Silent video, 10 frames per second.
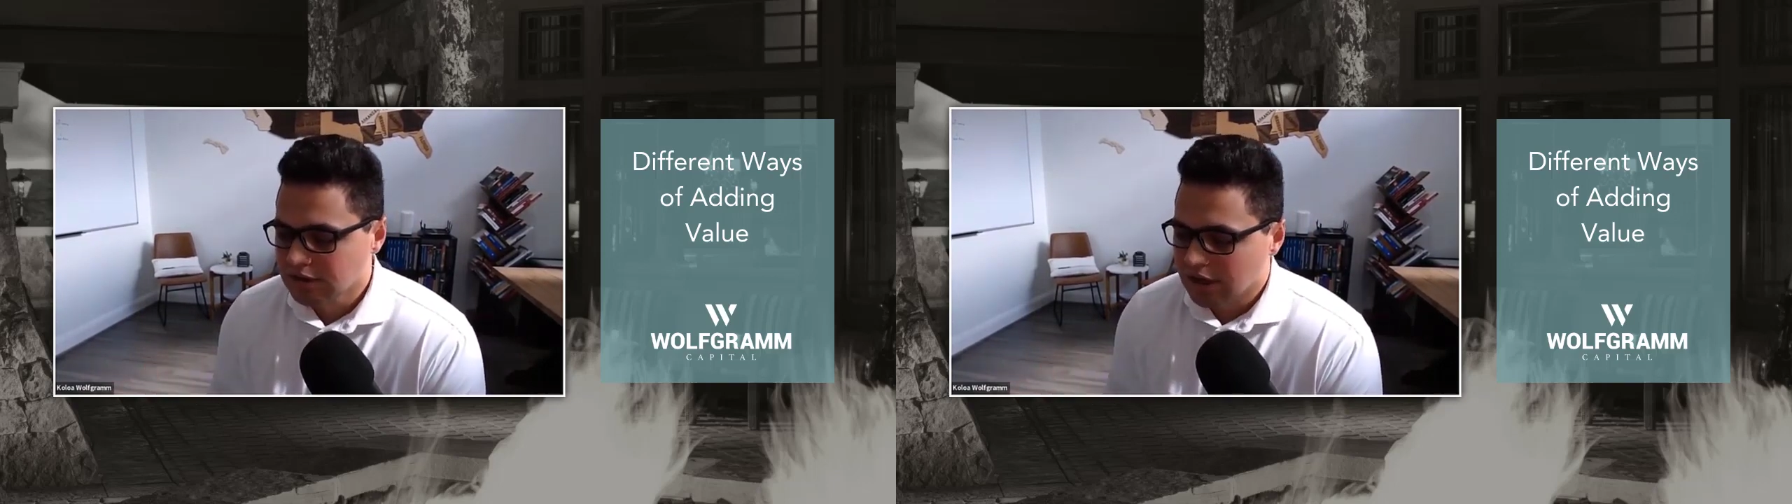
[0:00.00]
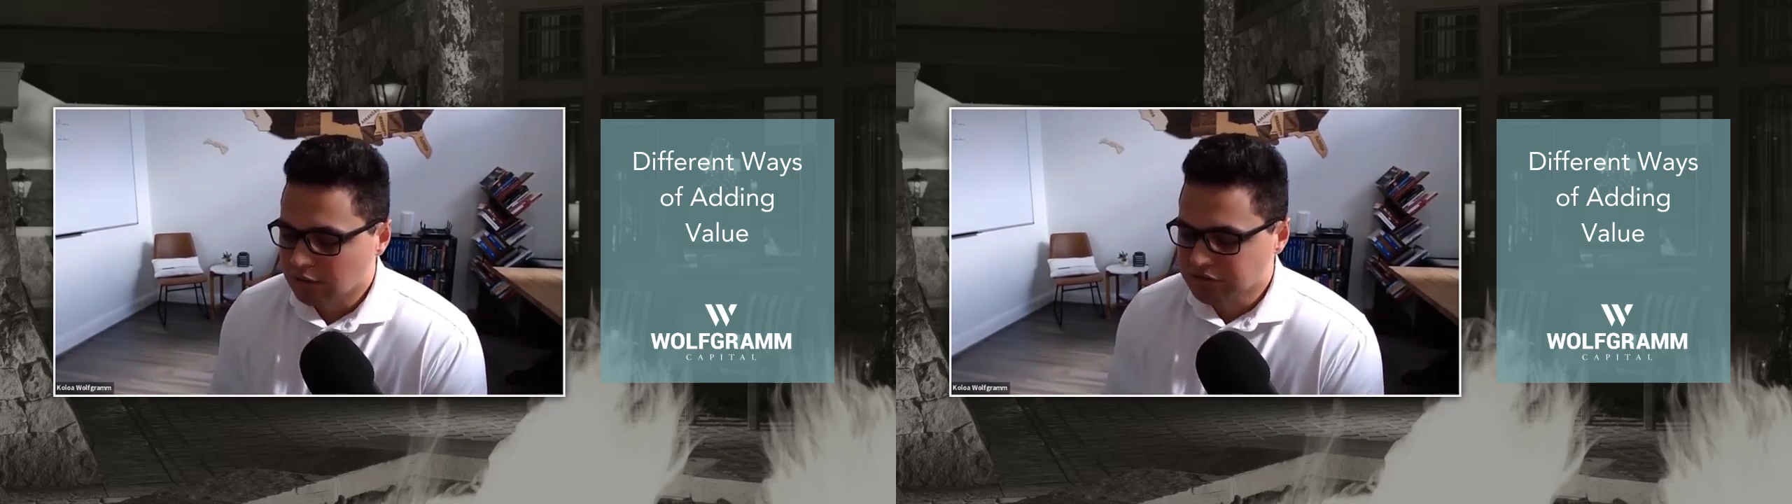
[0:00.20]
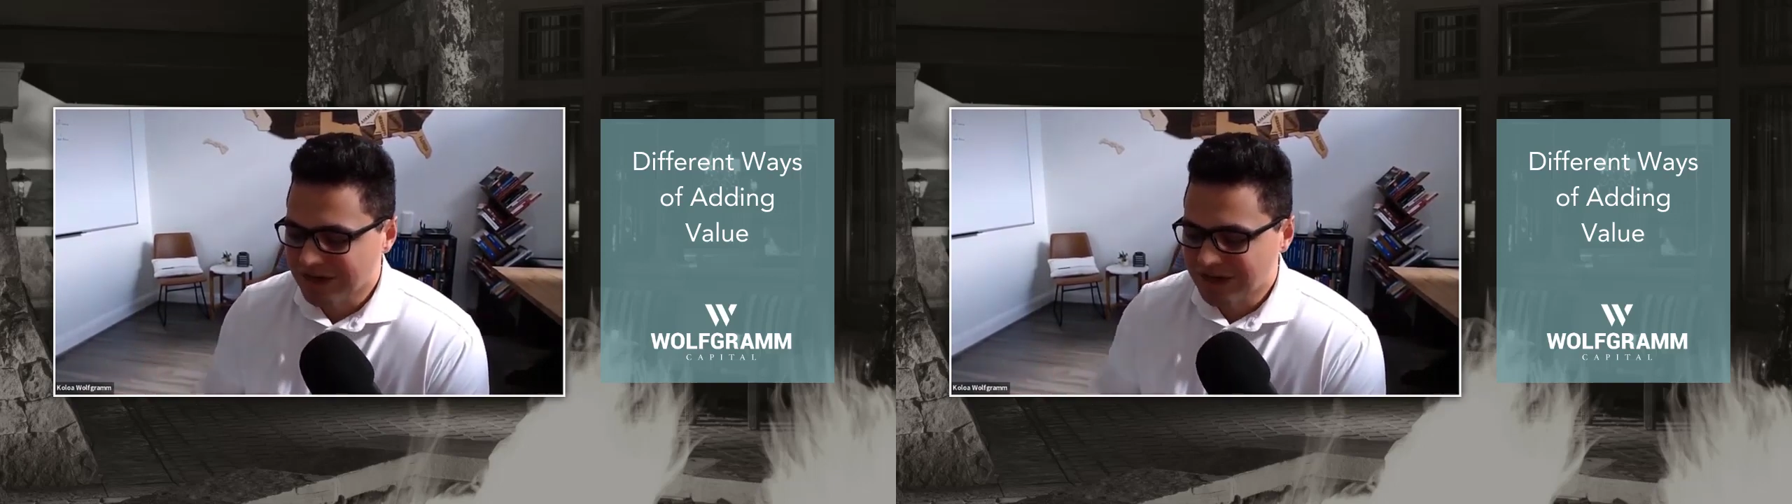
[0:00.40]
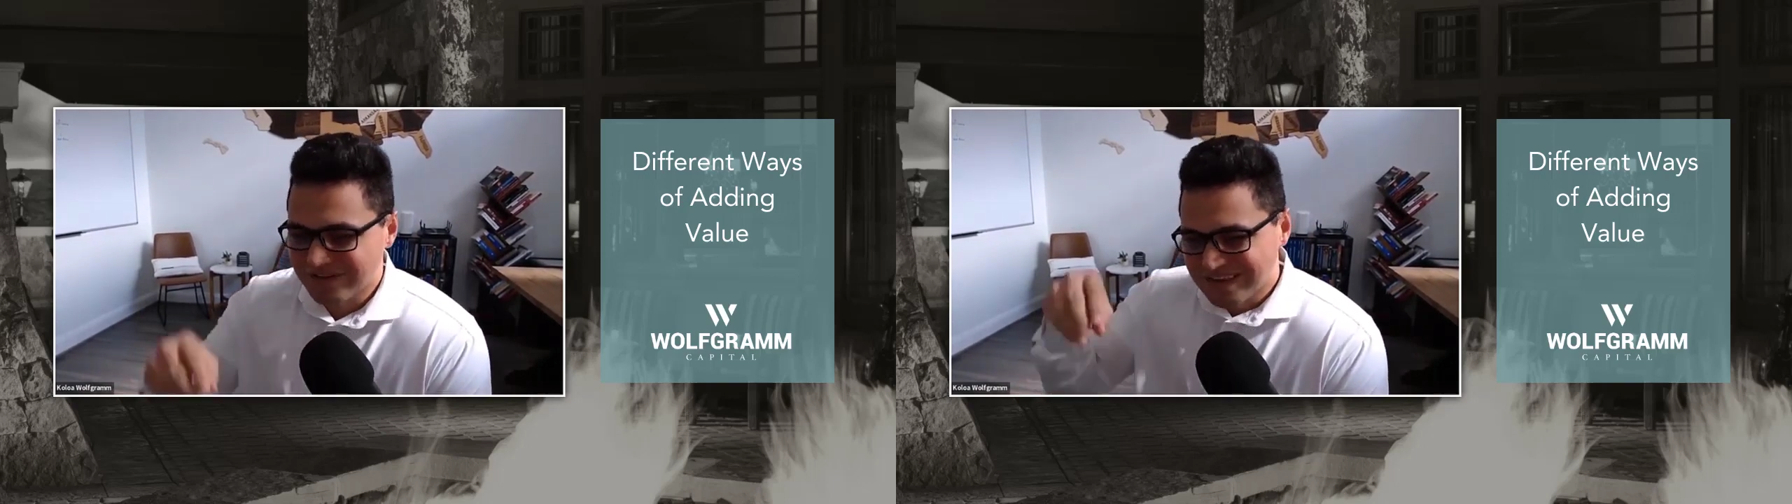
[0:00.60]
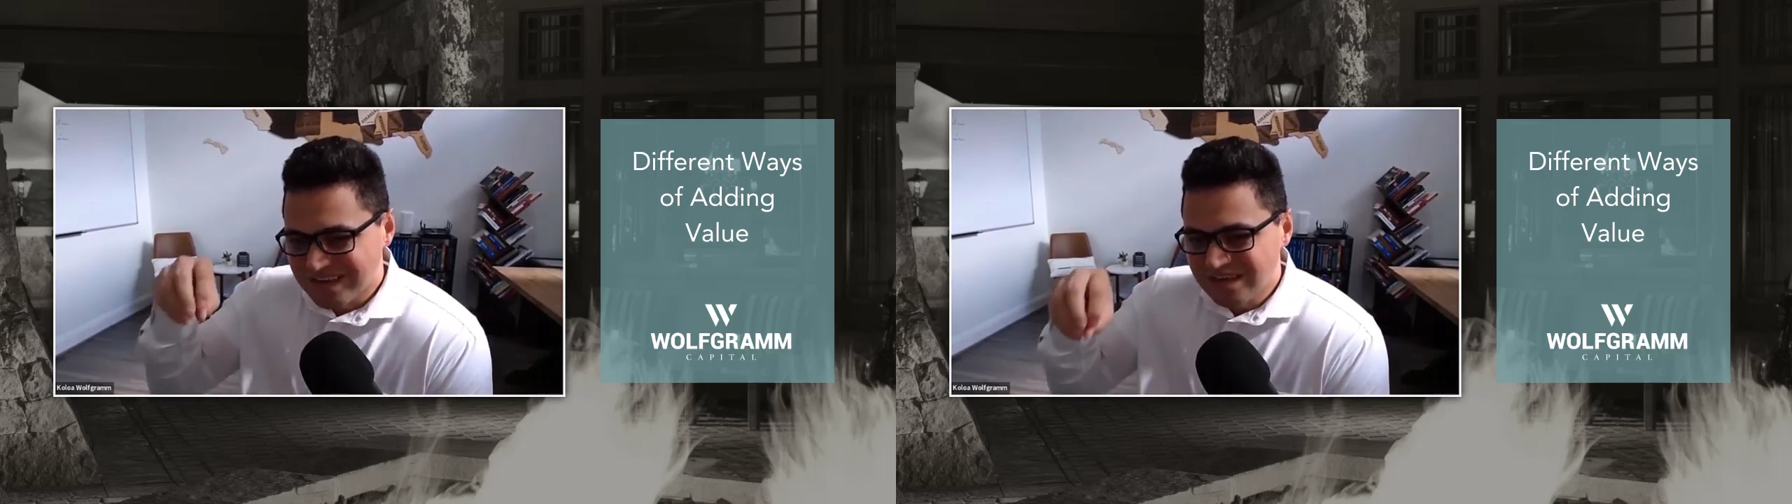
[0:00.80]
And it was kind of
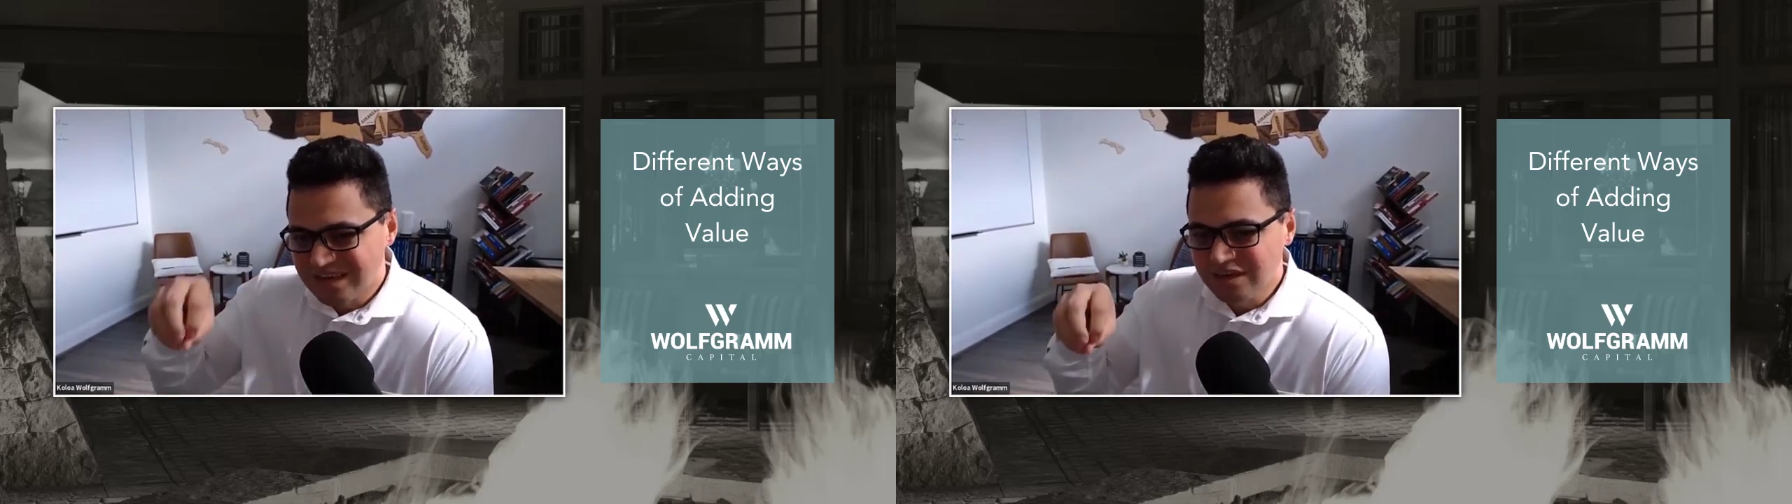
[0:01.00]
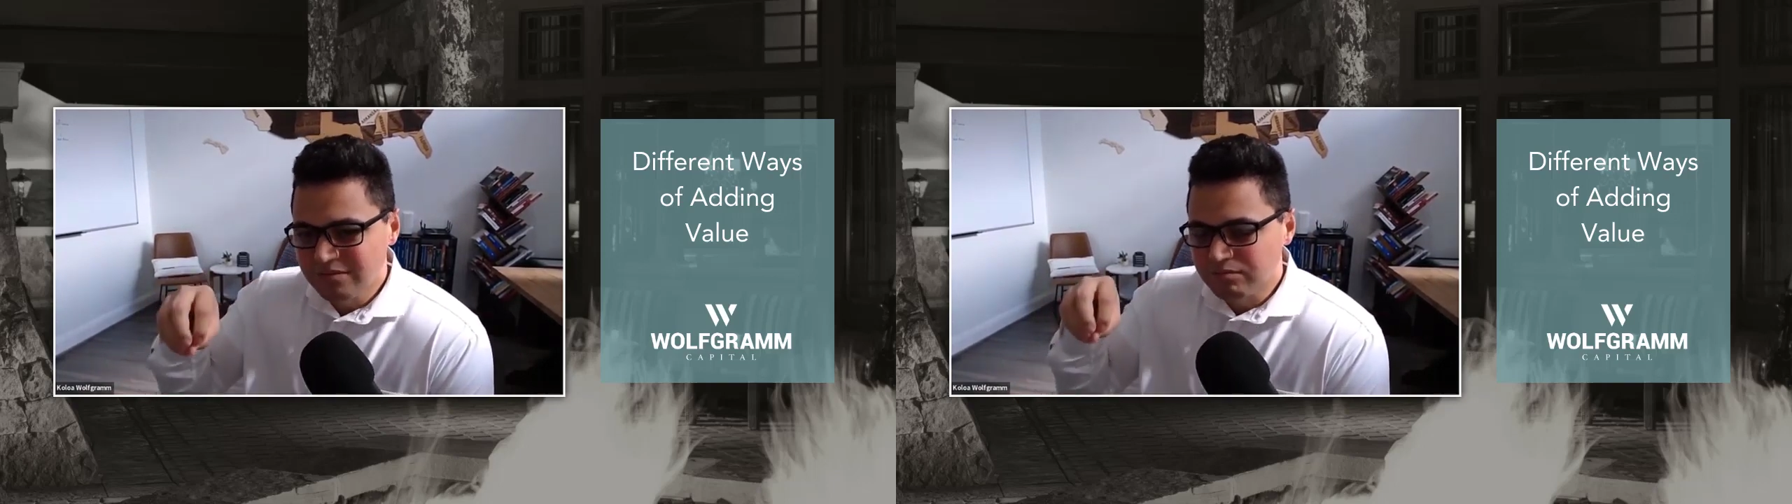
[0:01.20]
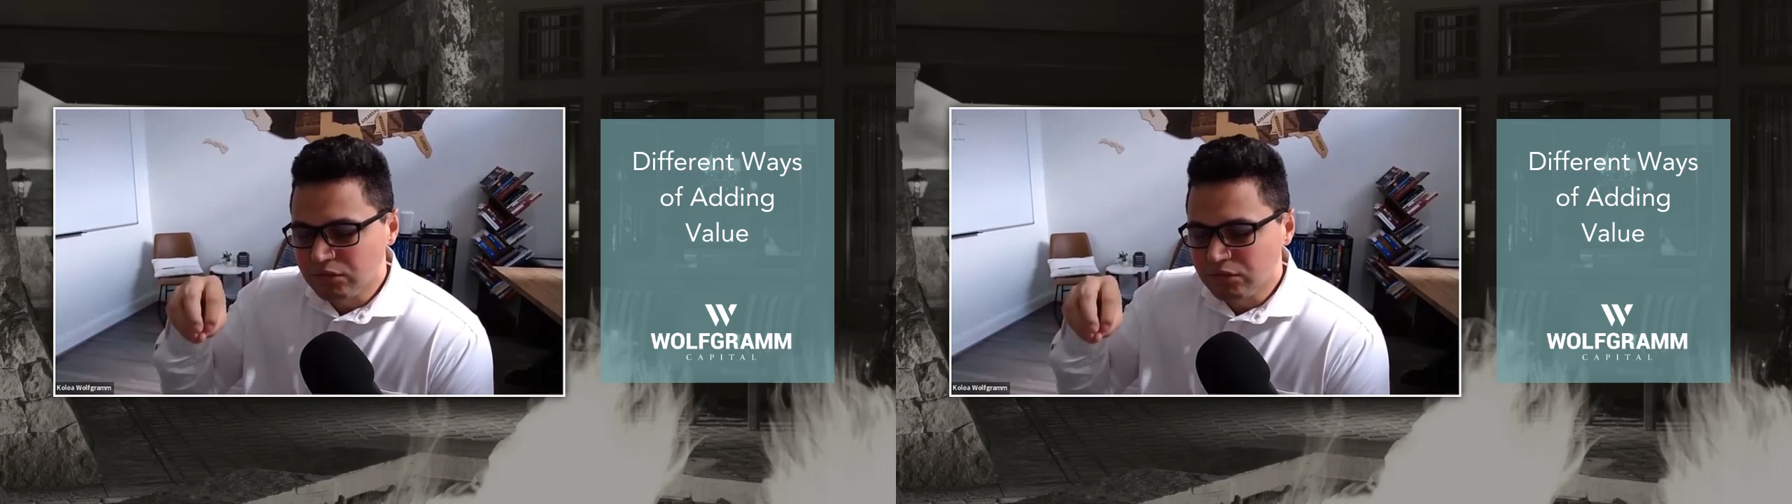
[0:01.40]
a key